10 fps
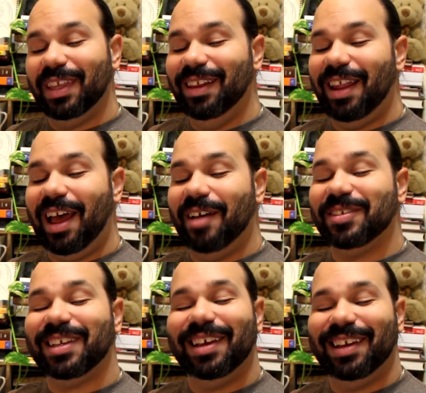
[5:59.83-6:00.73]
He
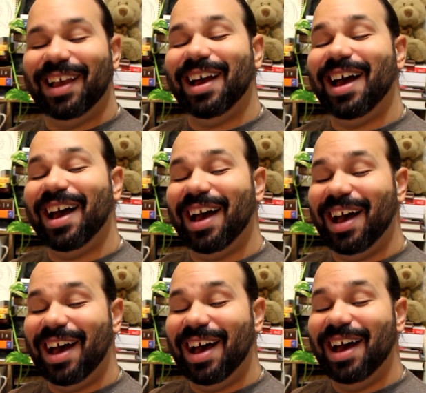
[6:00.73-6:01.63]
laughs.
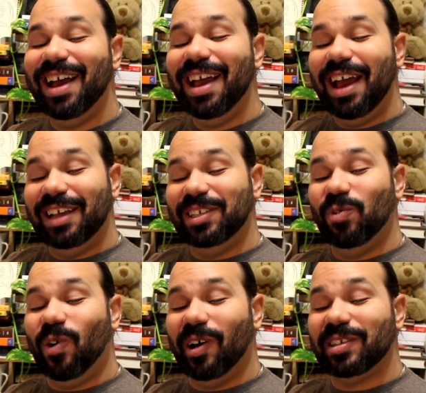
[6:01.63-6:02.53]
As he
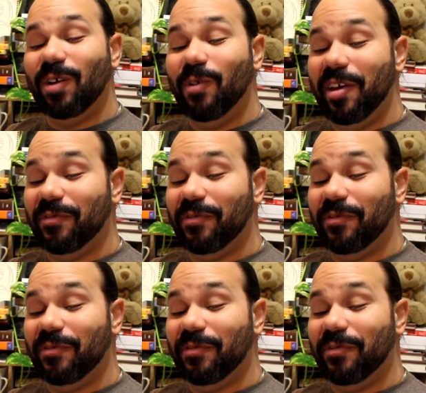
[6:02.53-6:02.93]
walks away